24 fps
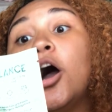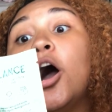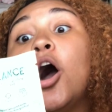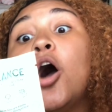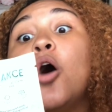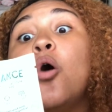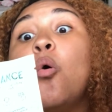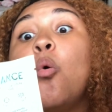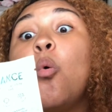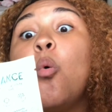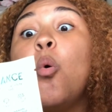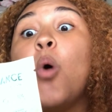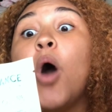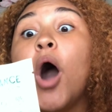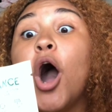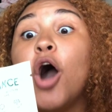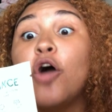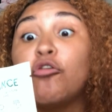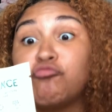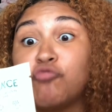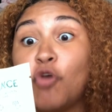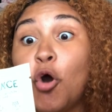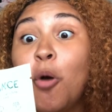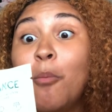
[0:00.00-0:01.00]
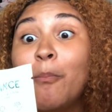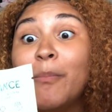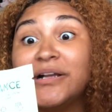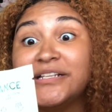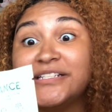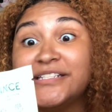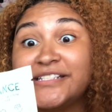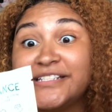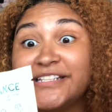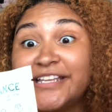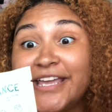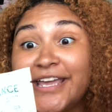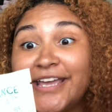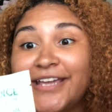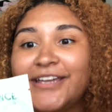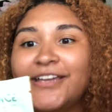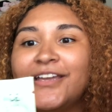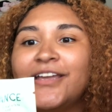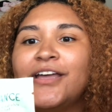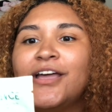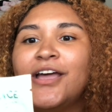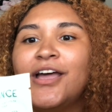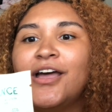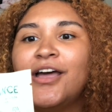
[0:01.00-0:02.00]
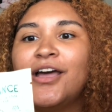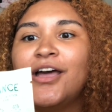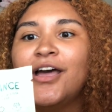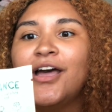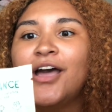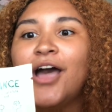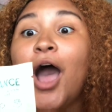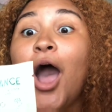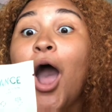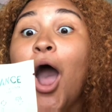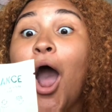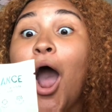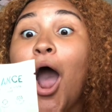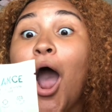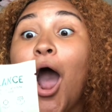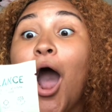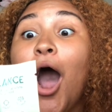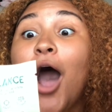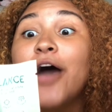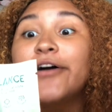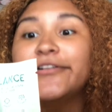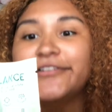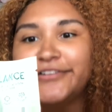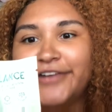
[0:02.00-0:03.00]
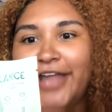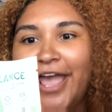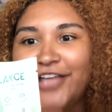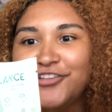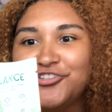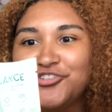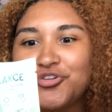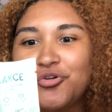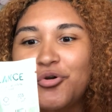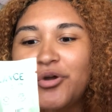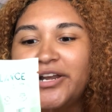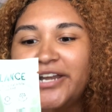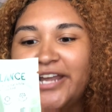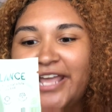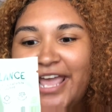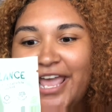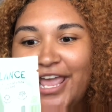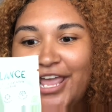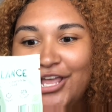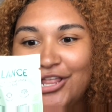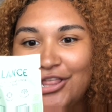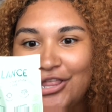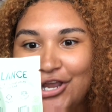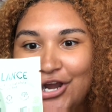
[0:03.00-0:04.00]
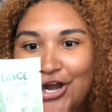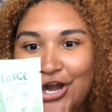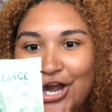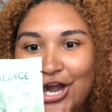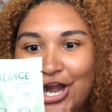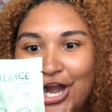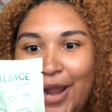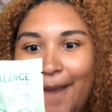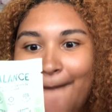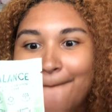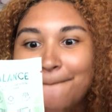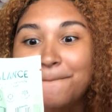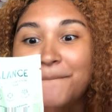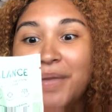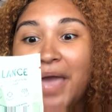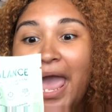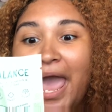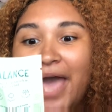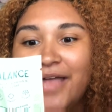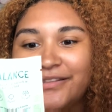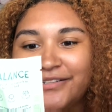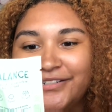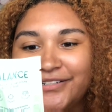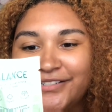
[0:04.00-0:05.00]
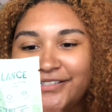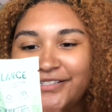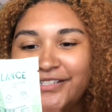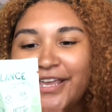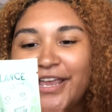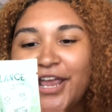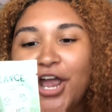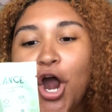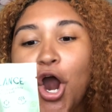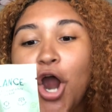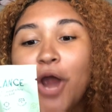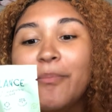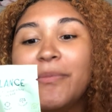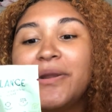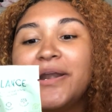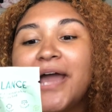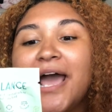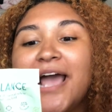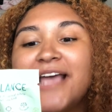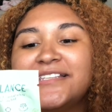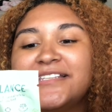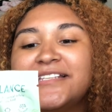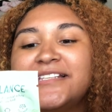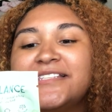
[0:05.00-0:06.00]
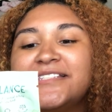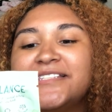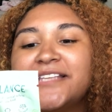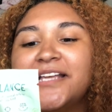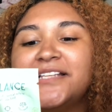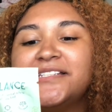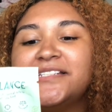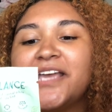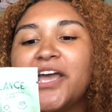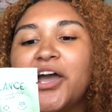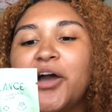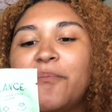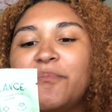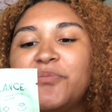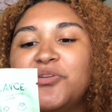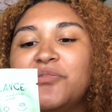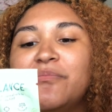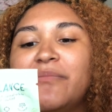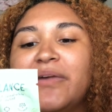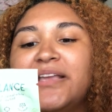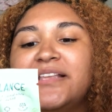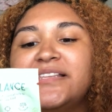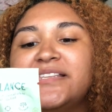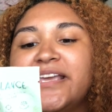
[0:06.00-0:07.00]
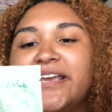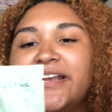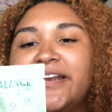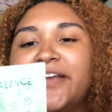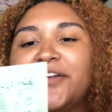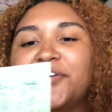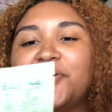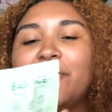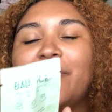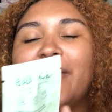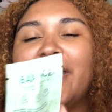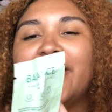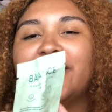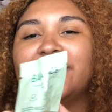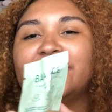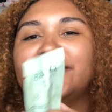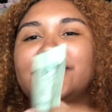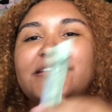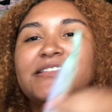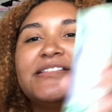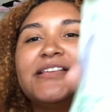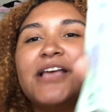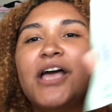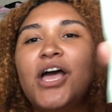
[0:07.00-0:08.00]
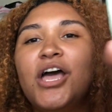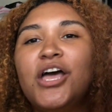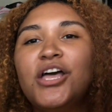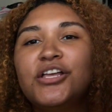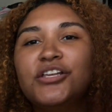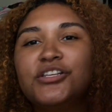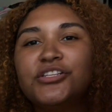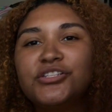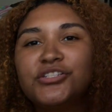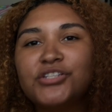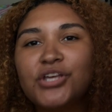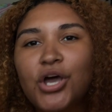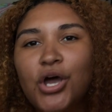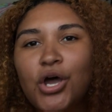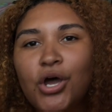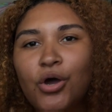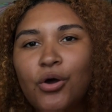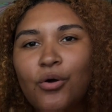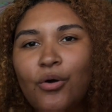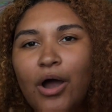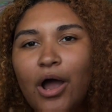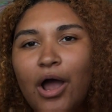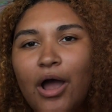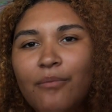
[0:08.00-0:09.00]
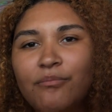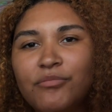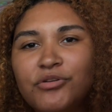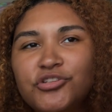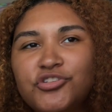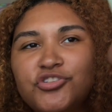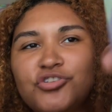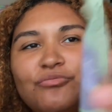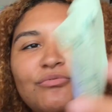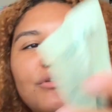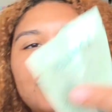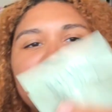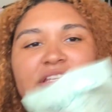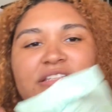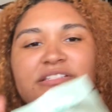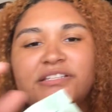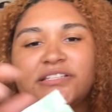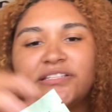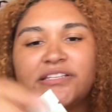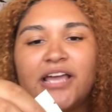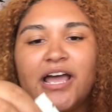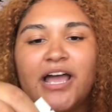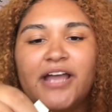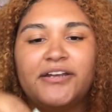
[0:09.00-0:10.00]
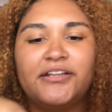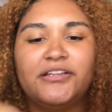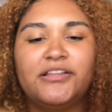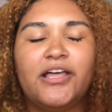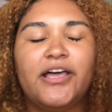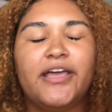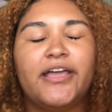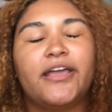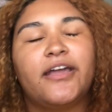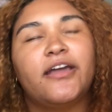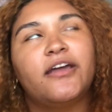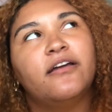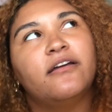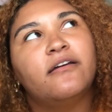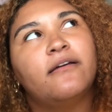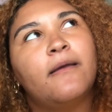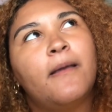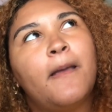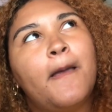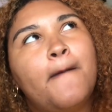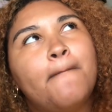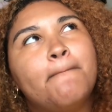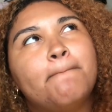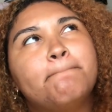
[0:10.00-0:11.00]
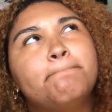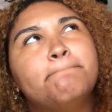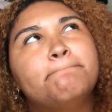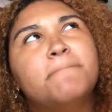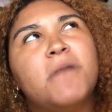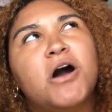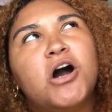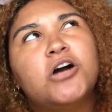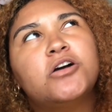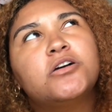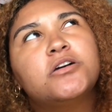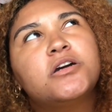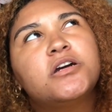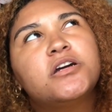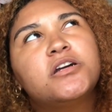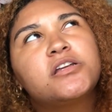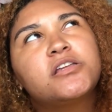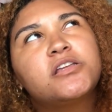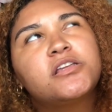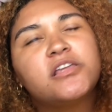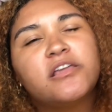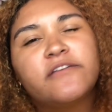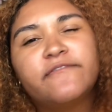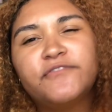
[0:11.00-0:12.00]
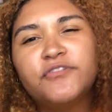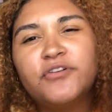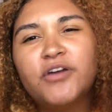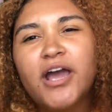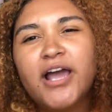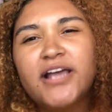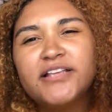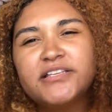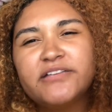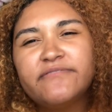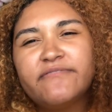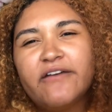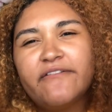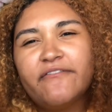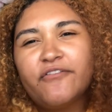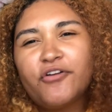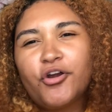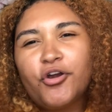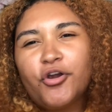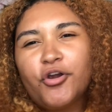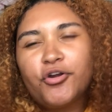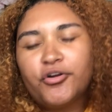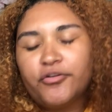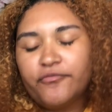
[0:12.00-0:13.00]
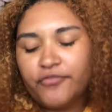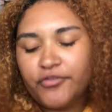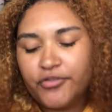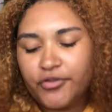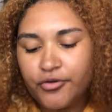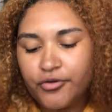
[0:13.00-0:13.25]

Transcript: Oh, Aroma Stick natural inhaler balance, a harmonizing scent to help you maintain inner balance. So I'm assuming this is kind of like MONQ, if you guys have ever heard of